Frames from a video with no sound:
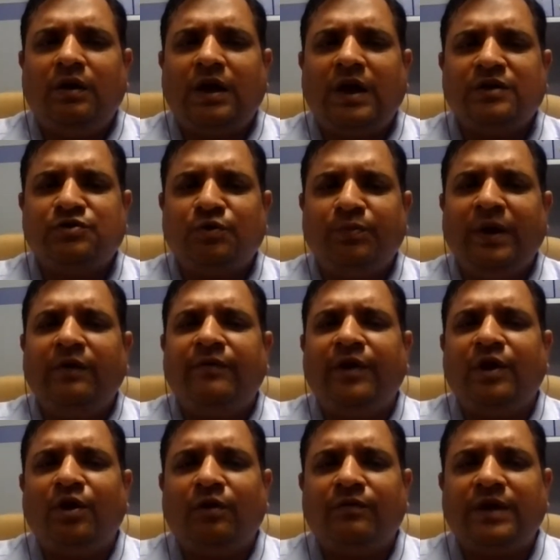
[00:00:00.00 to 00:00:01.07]
as you being
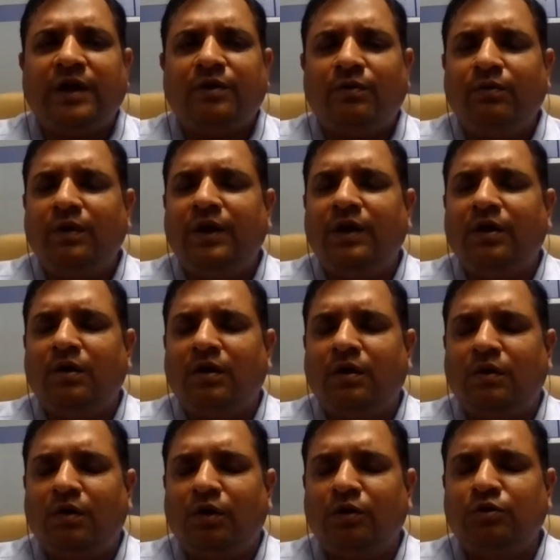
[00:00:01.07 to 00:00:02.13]
aware of that only,
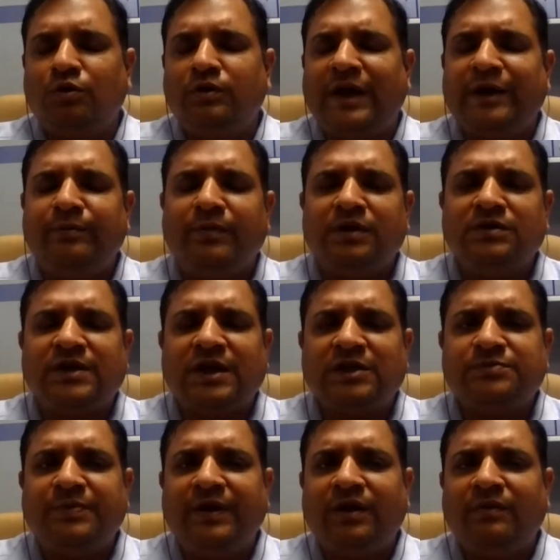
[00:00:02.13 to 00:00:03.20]
although 9 months
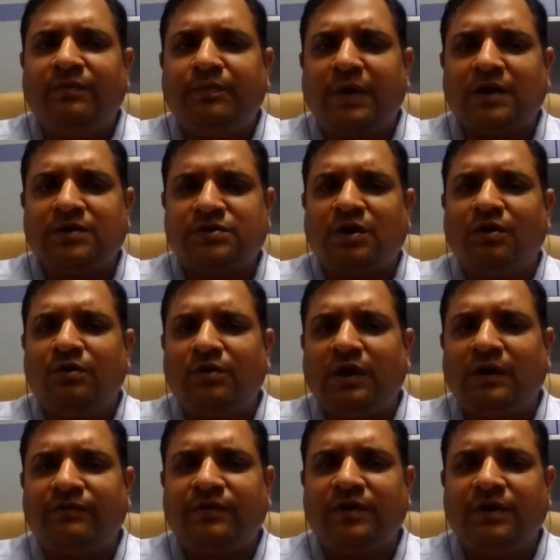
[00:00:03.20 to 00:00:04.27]
has been passed out
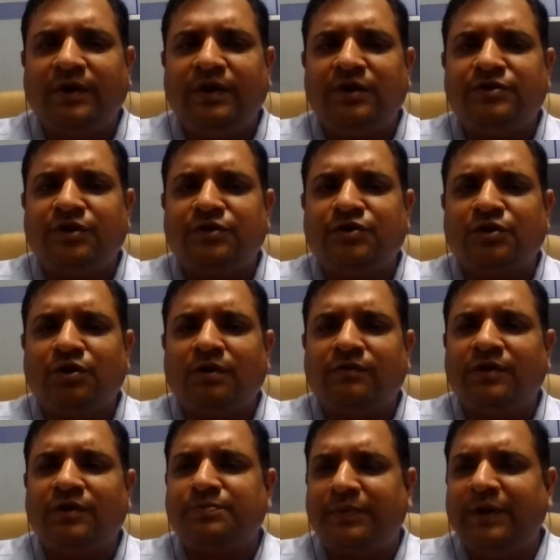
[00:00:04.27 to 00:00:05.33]
after initiation of
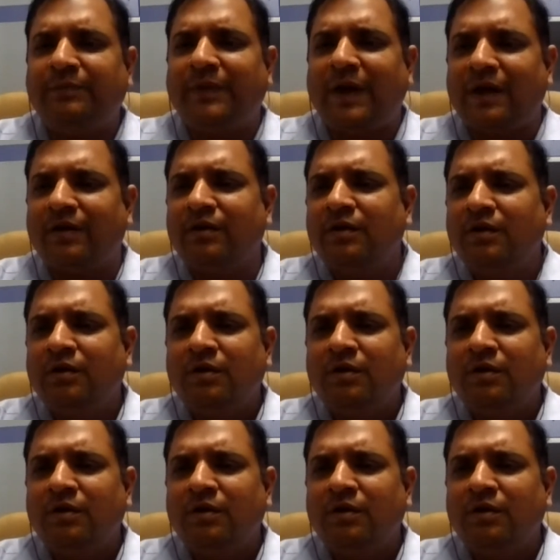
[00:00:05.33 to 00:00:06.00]
this pre-pack,